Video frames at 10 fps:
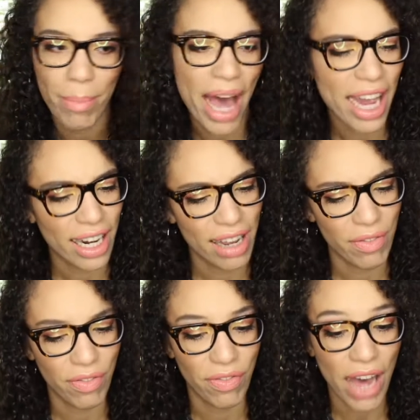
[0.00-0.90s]

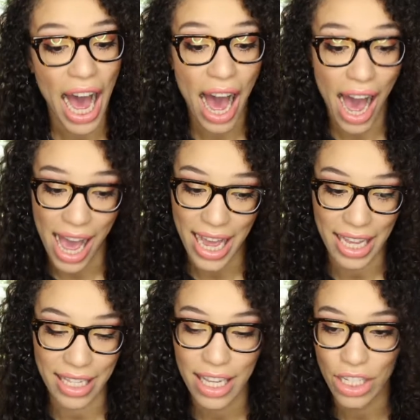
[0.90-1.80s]

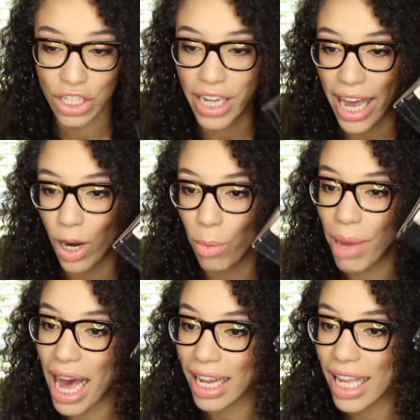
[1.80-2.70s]
Magnif'eyes shadow
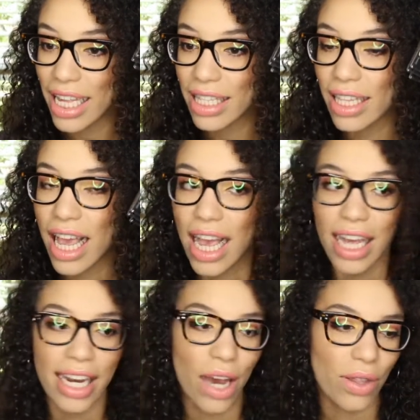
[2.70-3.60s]
palettes.
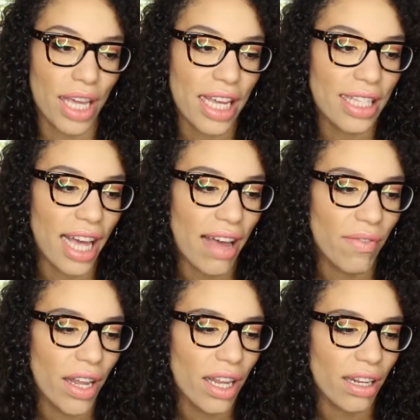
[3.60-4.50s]
Now these I
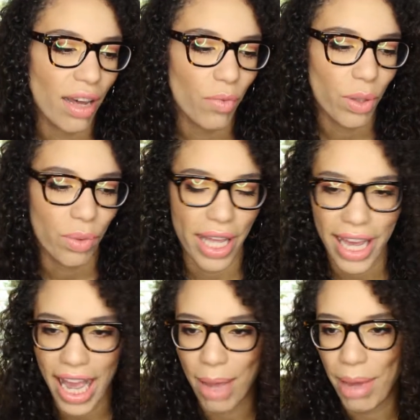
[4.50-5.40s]
fell in love with when they
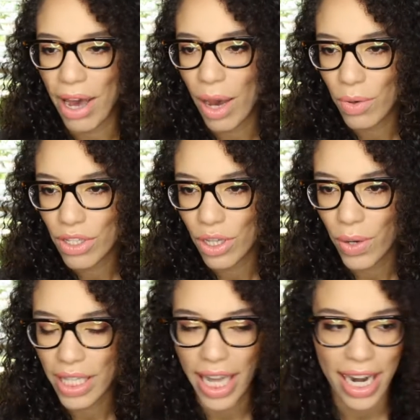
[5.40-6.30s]
came out. I was so
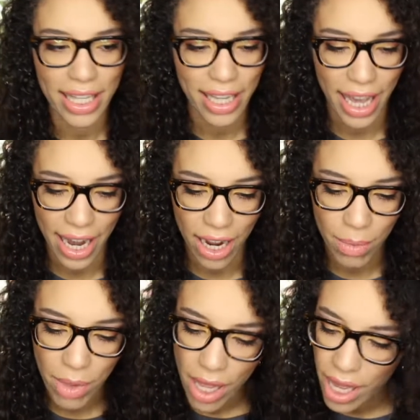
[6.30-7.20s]
excited to get
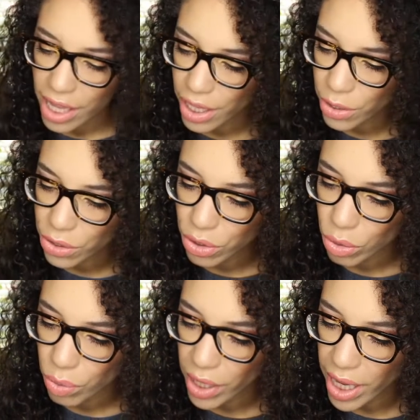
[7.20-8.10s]
them. There's
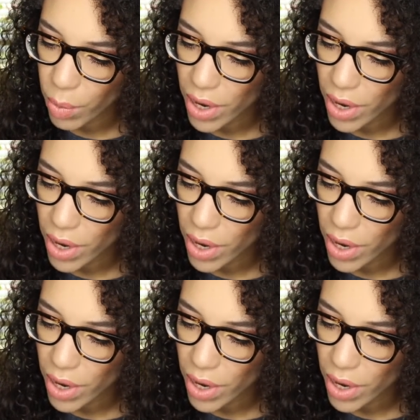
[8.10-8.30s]
three.